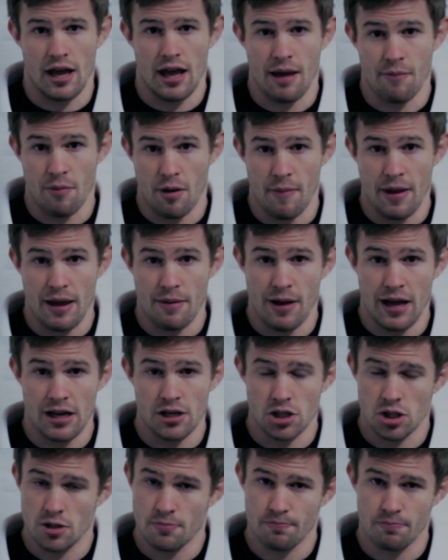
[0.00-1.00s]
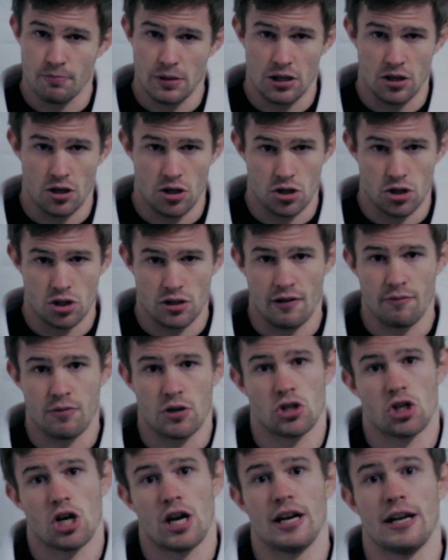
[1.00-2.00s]
MMA match, because I've
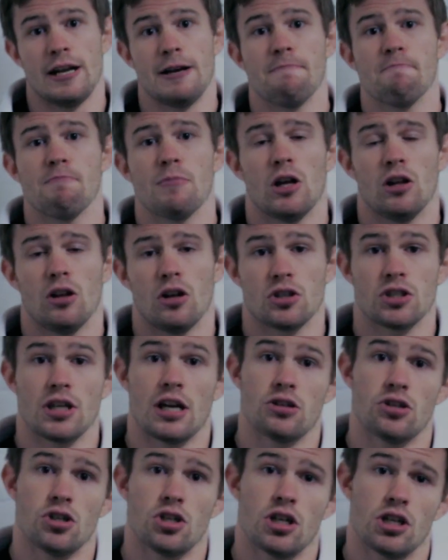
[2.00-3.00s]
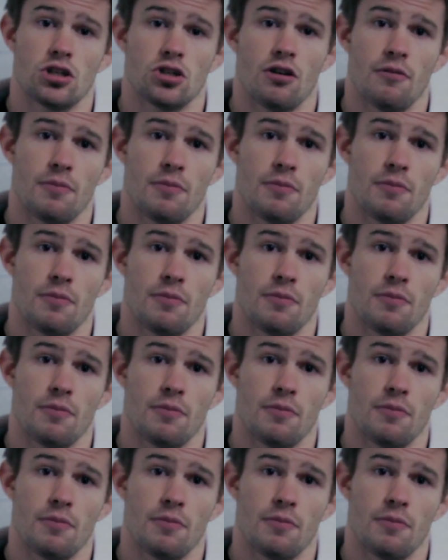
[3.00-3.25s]
been training alongside Jiu Jitsu.